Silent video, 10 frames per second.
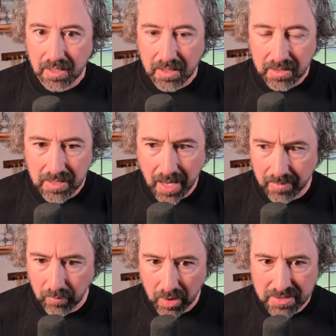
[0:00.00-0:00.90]
yeah,
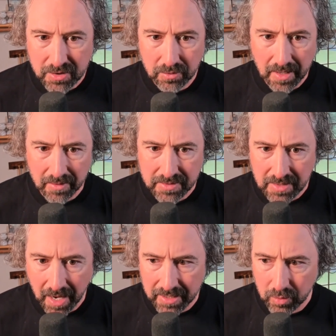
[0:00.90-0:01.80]
March
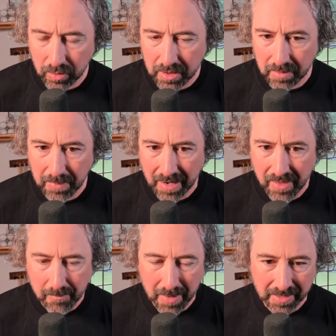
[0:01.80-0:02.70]
2009, you weren't going to buy
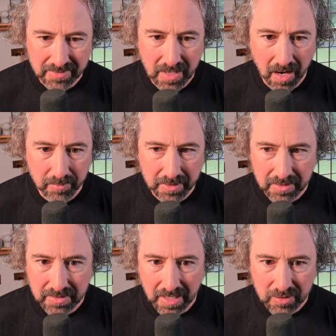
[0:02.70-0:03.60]
that bank stock
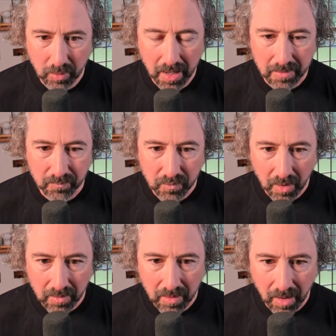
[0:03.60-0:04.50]
because guess what?
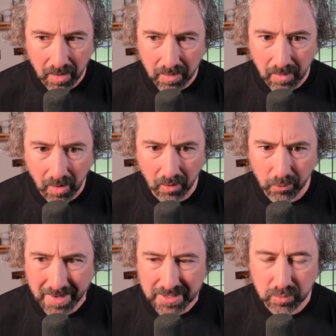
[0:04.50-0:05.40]
All the
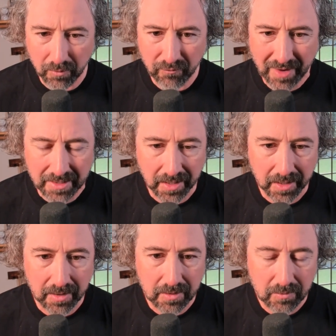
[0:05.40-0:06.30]
banks were failing,
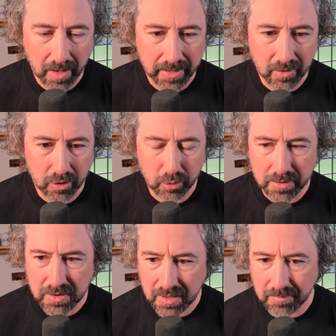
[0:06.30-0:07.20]
right? Or who
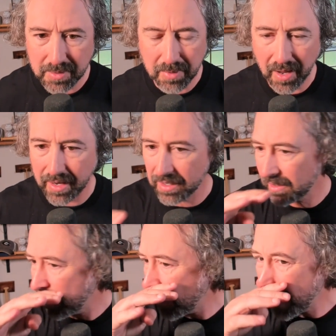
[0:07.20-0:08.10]
was going to be buying
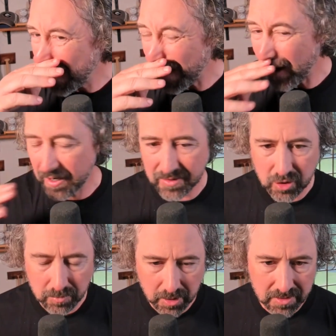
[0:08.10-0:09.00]
a
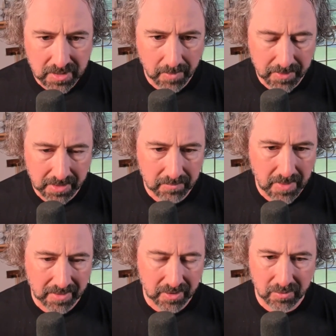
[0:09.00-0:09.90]
consumer goods company
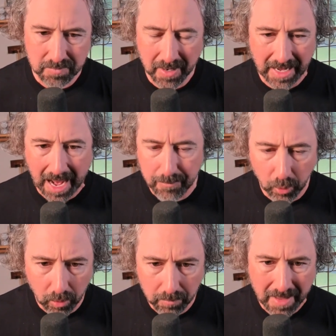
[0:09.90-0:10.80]
back then? Who was buying
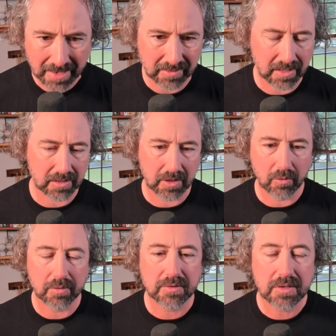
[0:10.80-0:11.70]
Apple back then? You know,
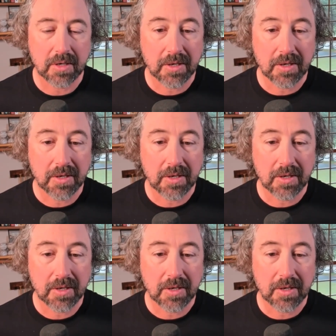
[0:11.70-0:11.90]
it was